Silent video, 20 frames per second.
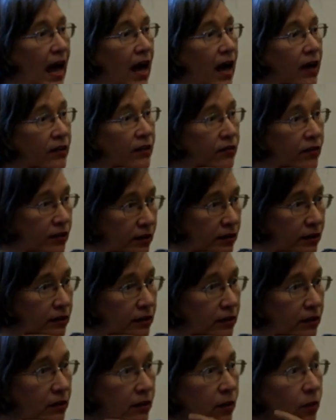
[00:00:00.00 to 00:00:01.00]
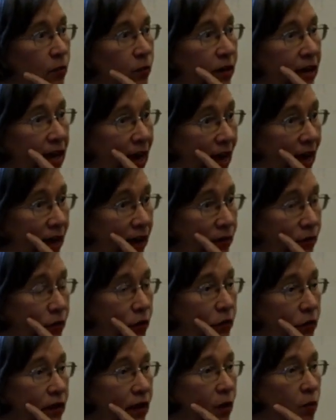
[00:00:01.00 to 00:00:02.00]
until we had a
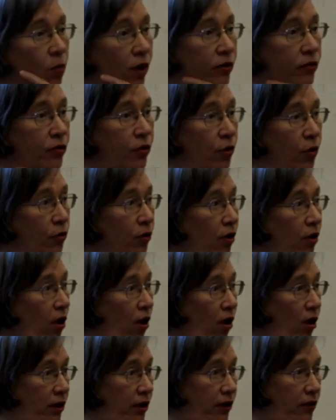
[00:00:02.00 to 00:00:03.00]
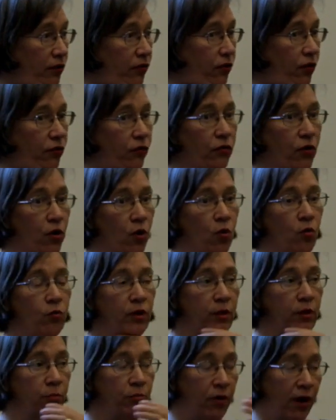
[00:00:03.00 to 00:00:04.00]
few that want to go to college. So
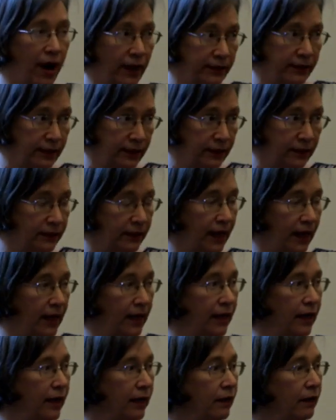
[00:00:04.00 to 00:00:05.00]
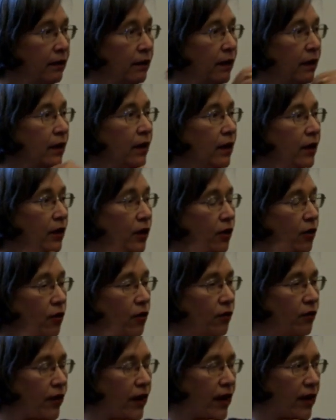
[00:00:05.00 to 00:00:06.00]
we practiced taking, you
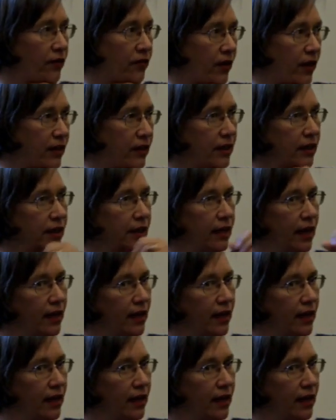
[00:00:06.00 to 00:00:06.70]
know, the SAT and